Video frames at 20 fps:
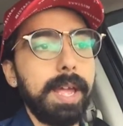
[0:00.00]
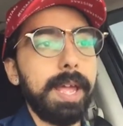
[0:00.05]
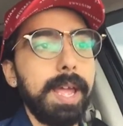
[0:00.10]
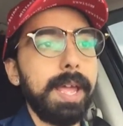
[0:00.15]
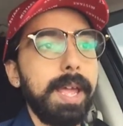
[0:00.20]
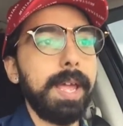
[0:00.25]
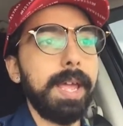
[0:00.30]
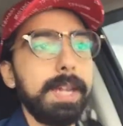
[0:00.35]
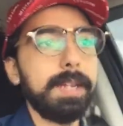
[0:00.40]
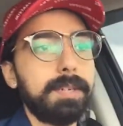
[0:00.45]

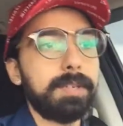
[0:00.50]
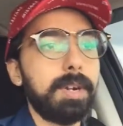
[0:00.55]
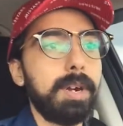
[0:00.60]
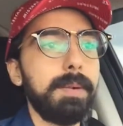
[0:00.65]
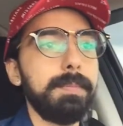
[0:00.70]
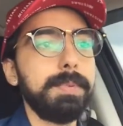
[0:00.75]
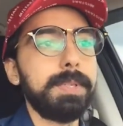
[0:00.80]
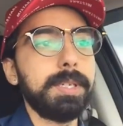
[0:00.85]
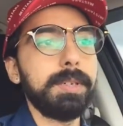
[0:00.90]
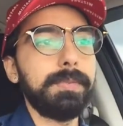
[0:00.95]
in, in
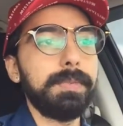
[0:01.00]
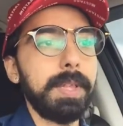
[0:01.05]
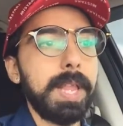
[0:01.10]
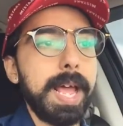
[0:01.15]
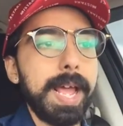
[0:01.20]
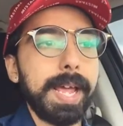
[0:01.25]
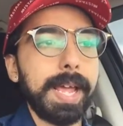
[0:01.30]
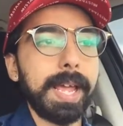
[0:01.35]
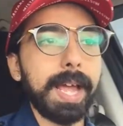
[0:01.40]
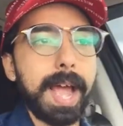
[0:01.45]
terms of
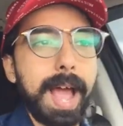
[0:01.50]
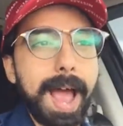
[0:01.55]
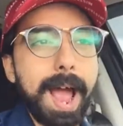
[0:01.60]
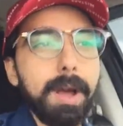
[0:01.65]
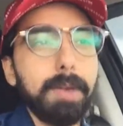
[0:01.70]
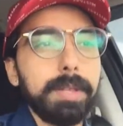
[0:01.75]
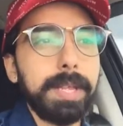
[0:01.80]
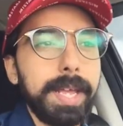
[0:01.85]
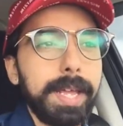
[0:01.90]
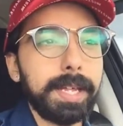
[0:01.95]
like
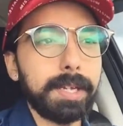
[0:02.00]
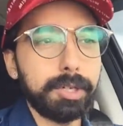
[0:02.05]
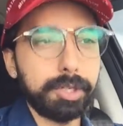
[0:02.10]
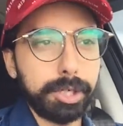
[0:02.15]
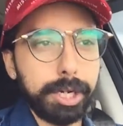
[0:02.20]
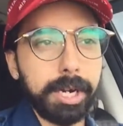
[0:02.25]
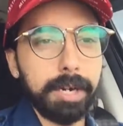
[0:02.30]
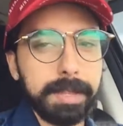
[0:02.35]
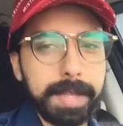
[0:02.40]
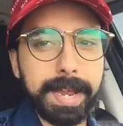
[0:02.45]
how they can
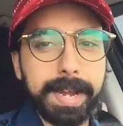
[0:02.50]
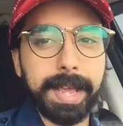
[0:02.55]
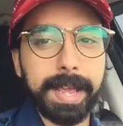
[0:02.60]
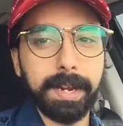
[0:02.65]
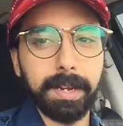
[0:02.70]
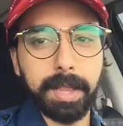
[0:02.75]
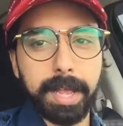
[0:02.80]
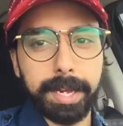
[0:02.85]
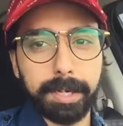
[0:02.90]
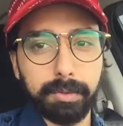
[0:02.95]
share that
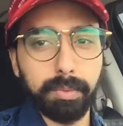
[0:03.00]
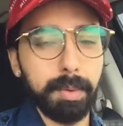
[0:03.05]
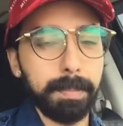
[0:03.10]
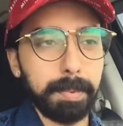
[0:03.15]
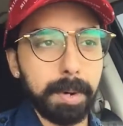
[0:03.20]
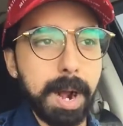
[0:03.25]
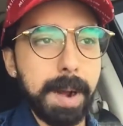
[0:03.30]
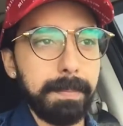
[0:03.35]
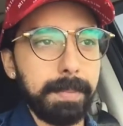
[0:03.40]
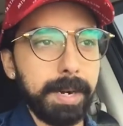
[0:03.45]
intellectual
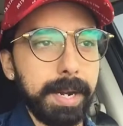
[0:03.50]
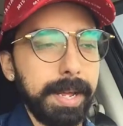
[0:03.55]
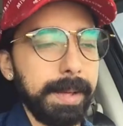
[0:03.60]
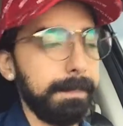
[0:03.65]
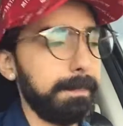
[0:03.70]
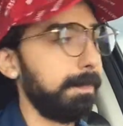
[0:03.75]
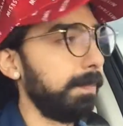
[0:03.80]
property.